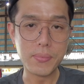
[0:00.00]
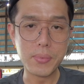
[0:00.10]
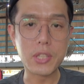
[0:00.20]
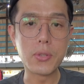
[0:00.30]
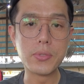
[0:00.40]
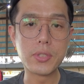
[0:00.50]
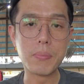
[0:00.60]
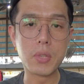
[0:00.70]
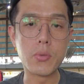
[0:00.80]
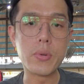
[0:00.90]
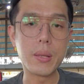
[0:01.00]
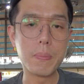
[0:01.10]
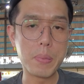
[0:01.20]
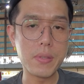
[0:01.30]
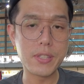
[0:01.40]
We call some Korean
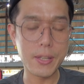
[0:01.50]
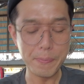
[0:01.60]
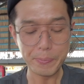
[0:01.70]
pizza,